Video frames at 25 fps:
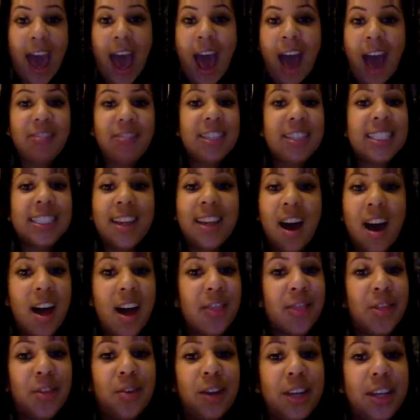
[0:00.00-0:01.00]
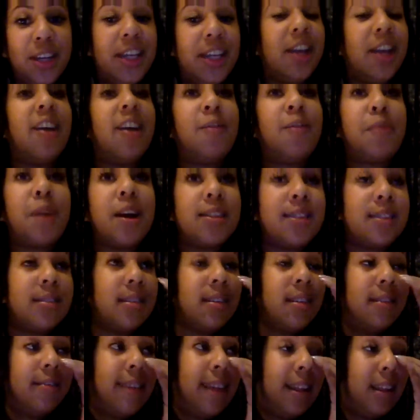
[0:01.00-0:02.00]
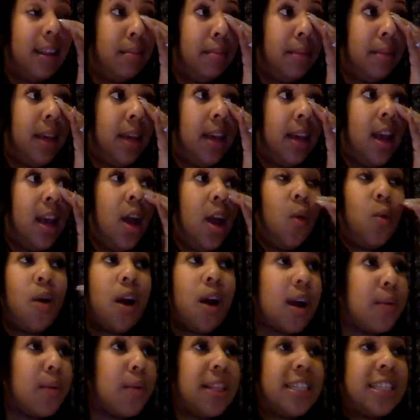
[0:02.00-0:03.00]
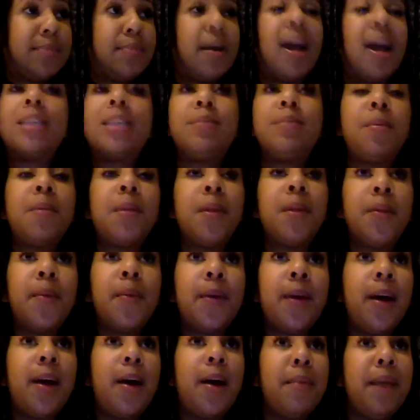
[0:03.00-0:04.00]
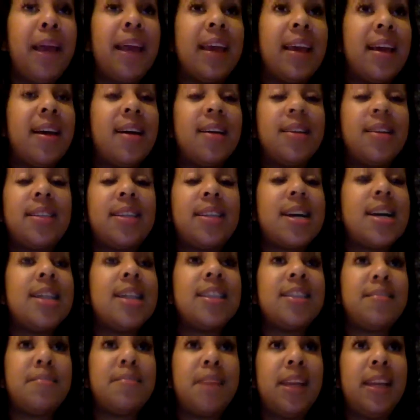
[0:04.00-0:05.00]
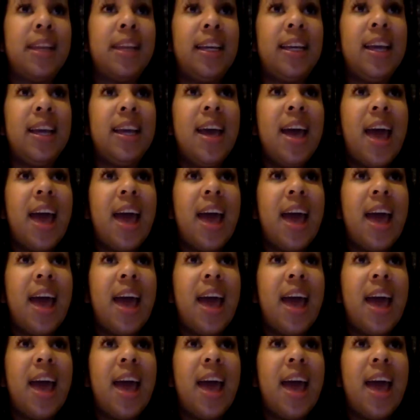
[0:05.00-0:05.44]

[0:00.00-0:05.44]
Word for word: I've just gone through a year of personal development, working with the smartest people in the world, making tons of money.